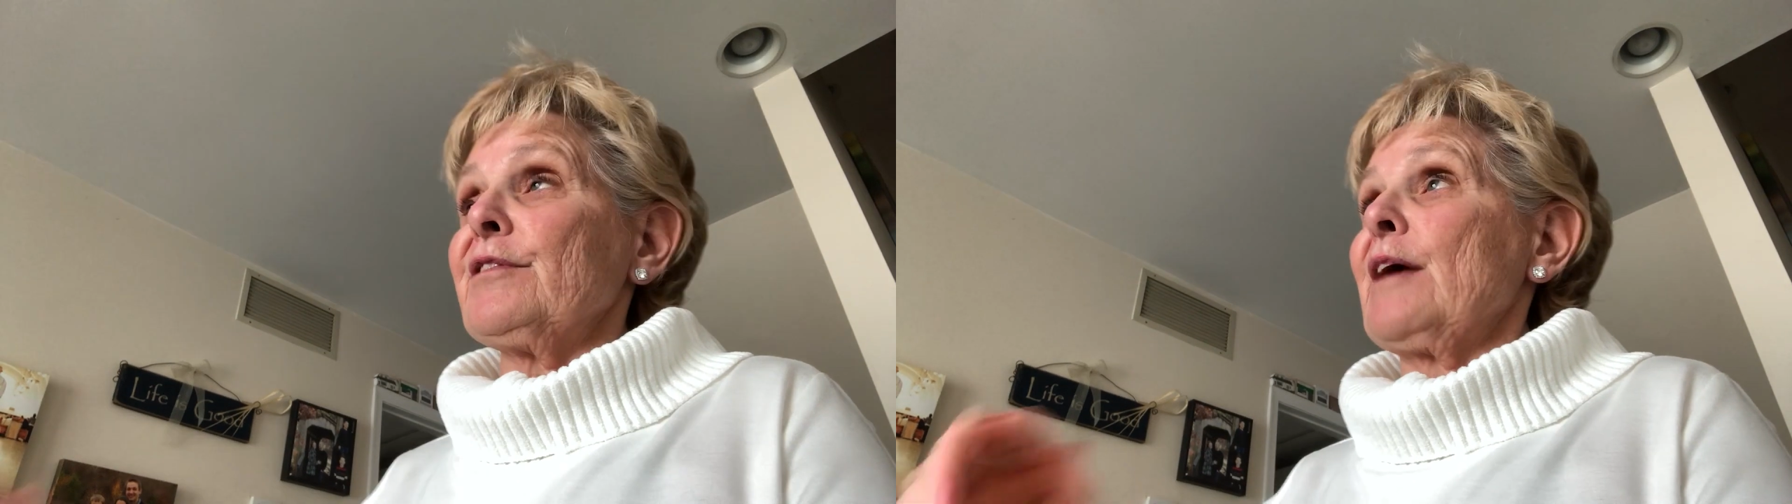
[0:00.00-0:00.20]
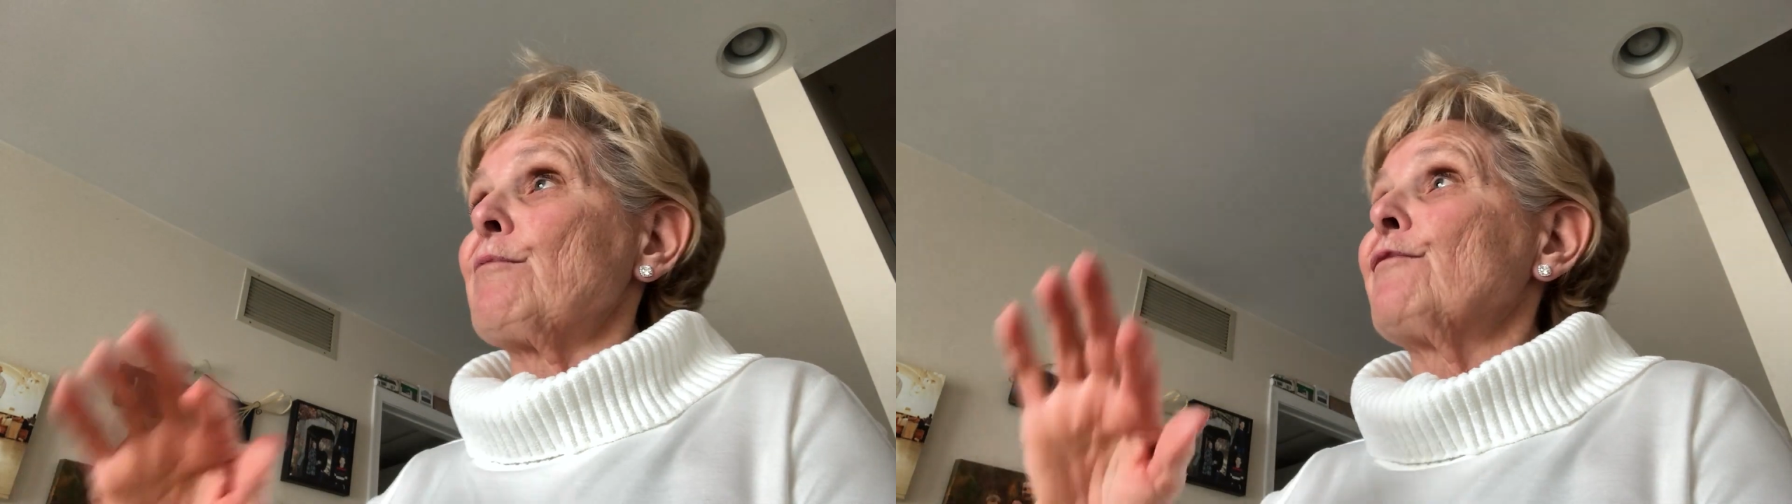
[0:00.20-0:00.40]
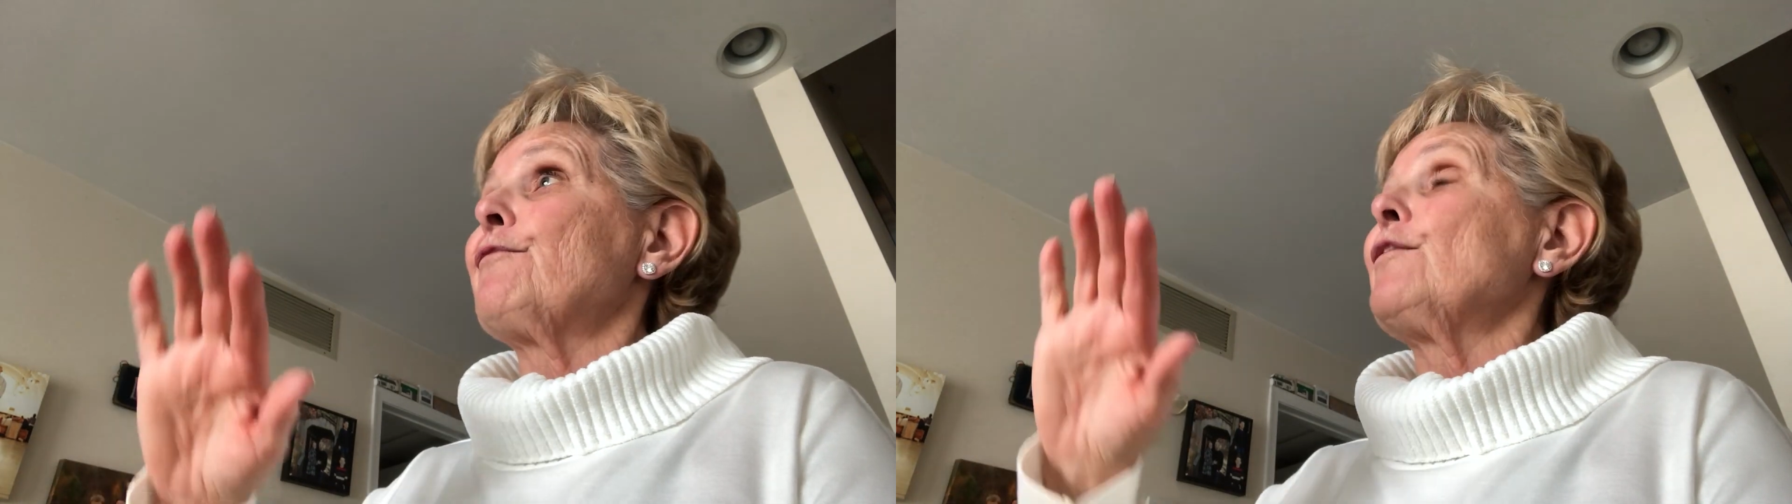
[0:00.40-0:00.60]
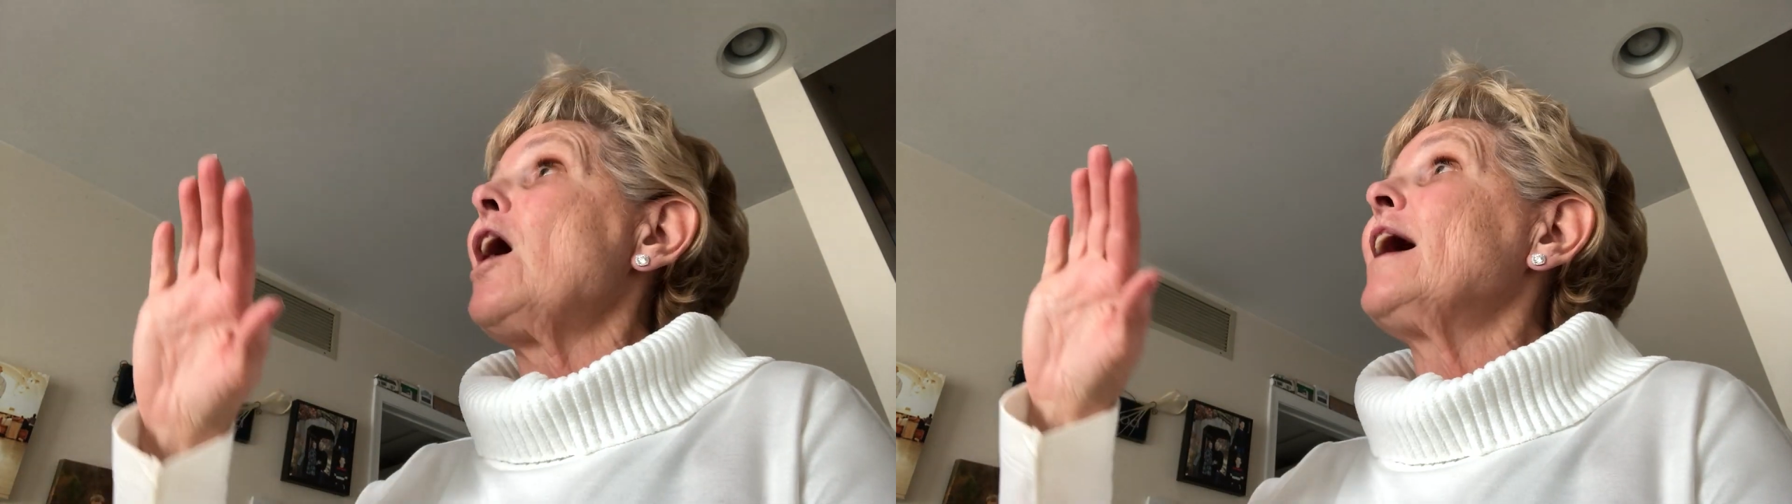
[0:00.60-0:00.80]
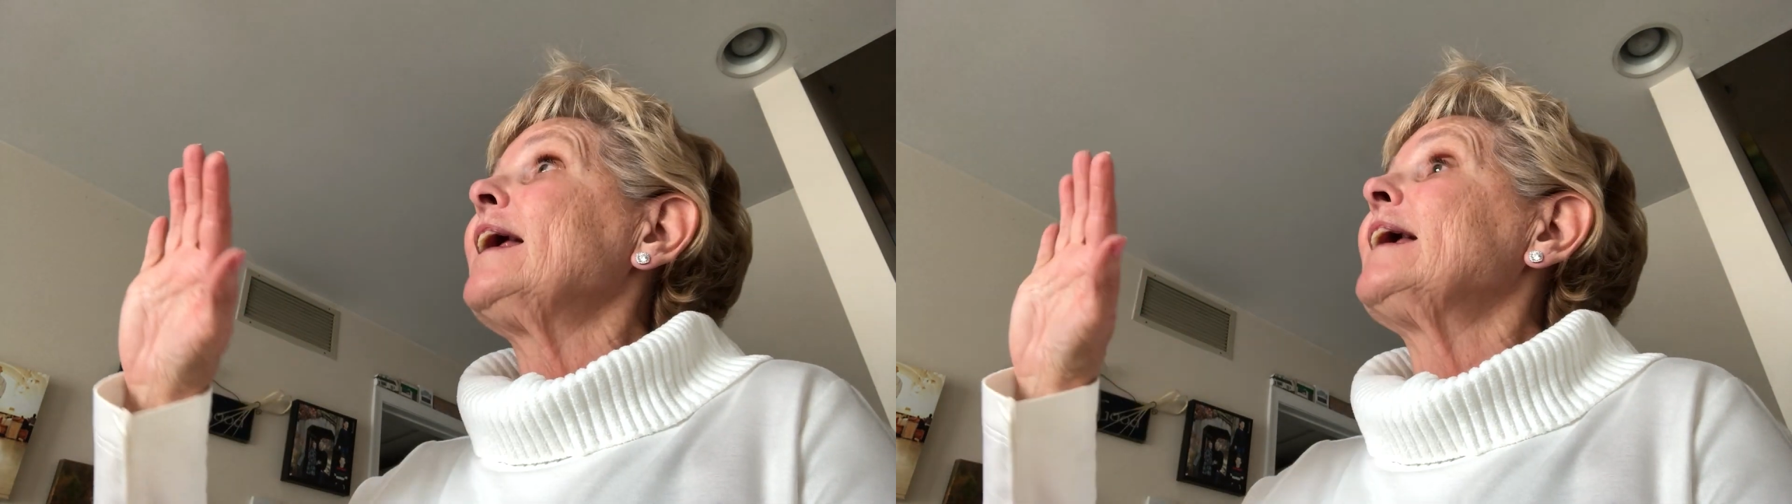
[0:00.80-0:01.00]
and they were
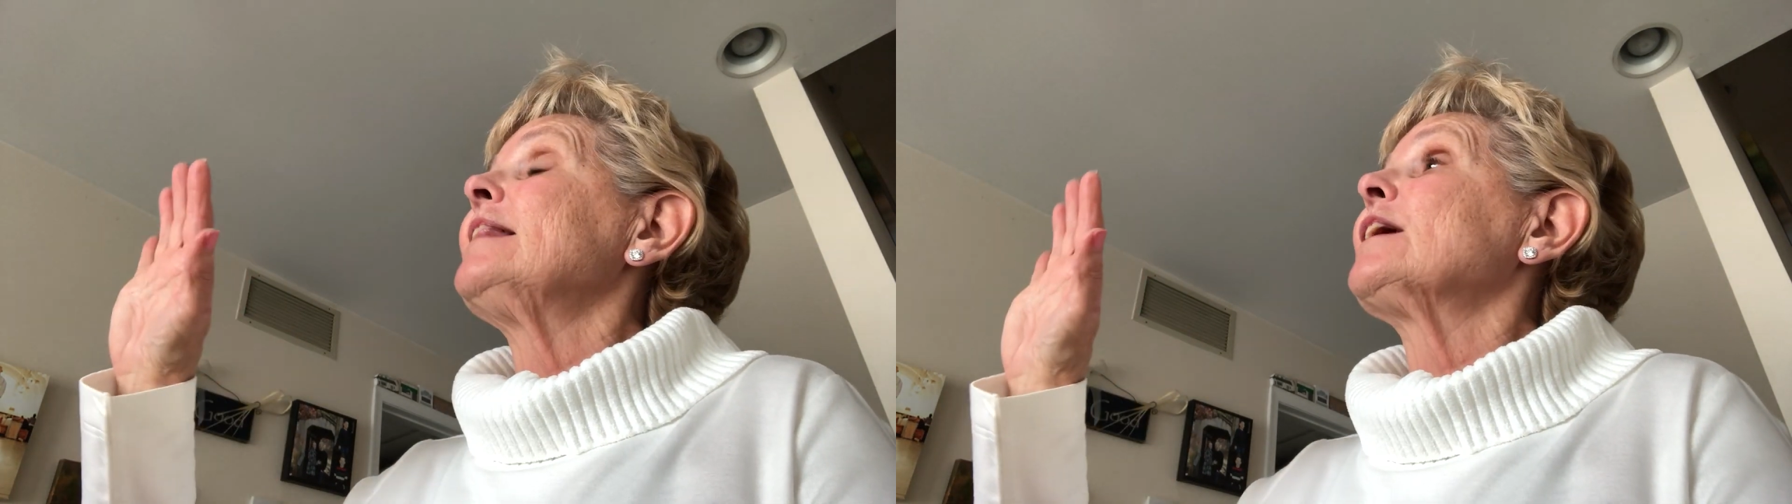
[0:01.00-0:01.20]
flying in